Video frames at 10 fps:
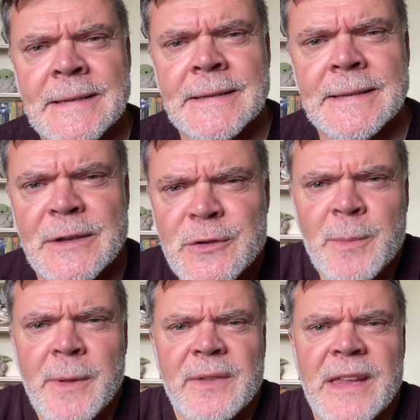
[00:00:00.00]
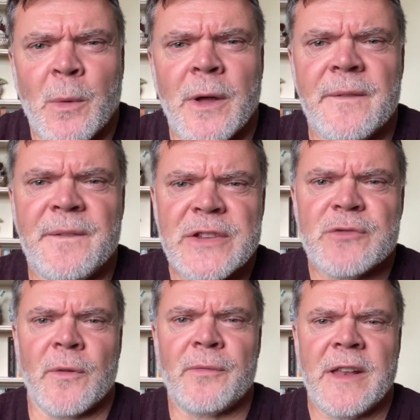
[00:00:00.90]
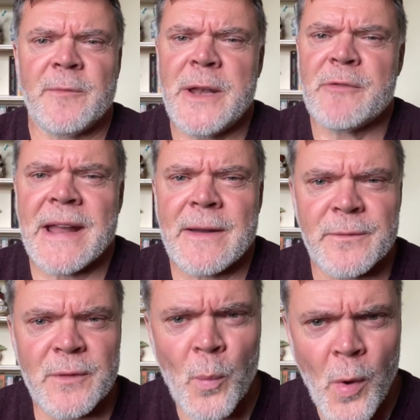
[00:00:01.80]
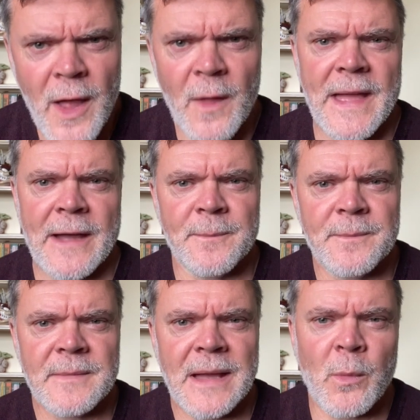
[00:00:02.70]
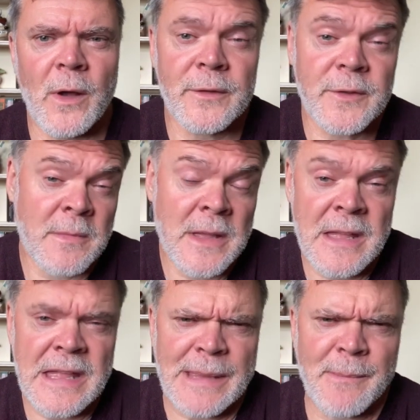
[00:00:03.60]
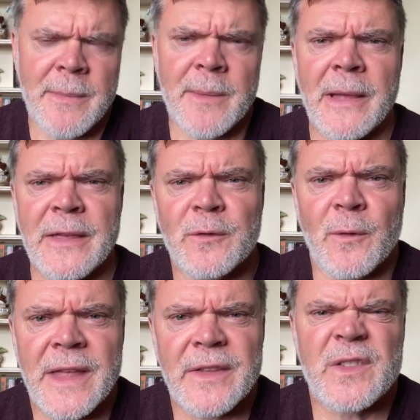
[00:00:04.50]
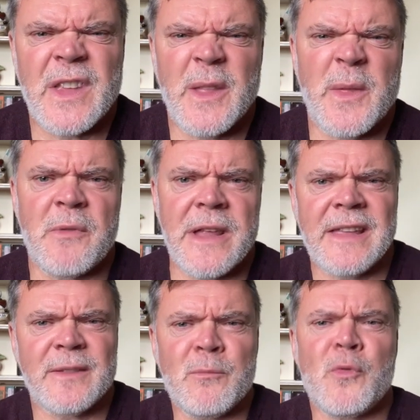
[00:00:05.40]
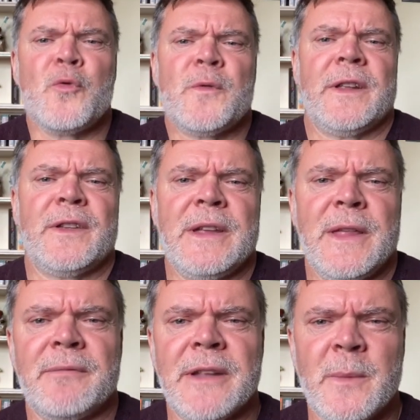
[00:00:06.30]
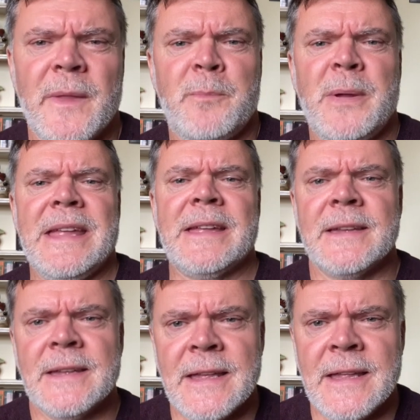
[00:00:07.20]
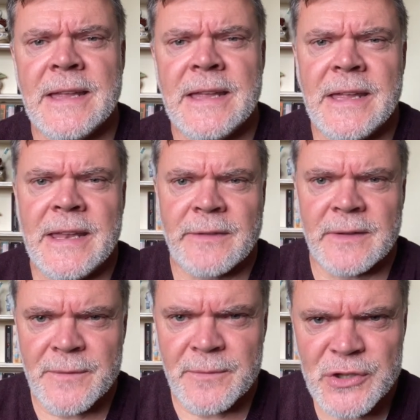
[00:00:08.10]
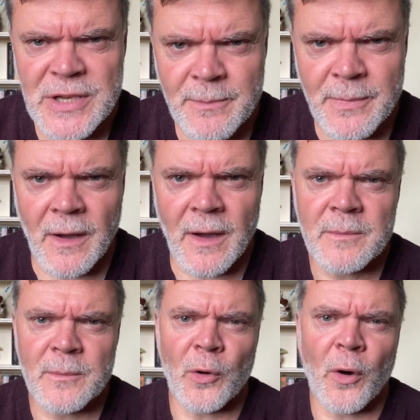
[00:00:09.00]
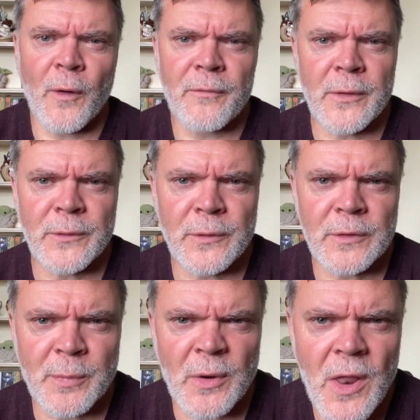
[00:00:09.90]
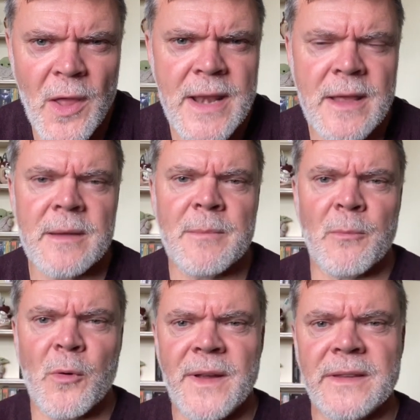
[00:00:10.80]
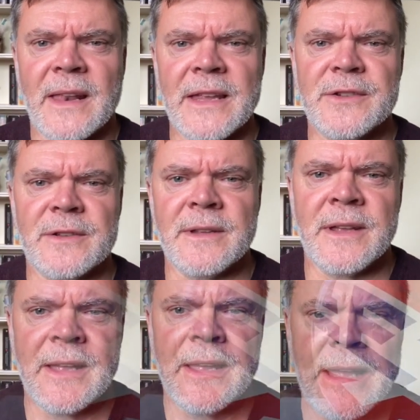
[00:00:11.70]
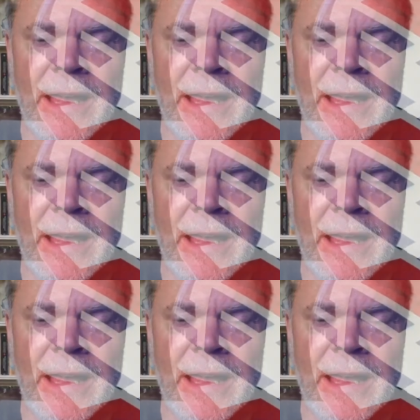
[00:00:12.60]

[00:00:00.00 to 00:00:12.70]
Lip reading: Now Schuberth's E1 adventure offering has been around for a while now, and whilst it might be based on their C3, it's more than a C3 with a peak. It has a different chin bar, more off-road suitable liner, more ventilation, and